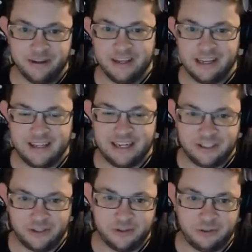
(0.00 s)
Then I turned
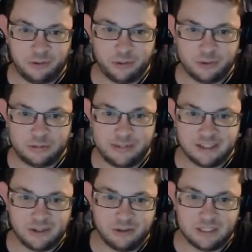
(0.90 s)
off the rules about
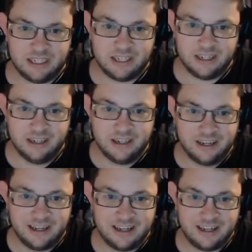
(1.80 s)
goaltending.
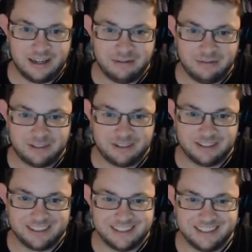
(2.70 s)

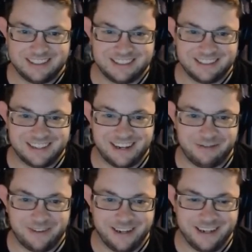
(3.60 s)
It's great fun.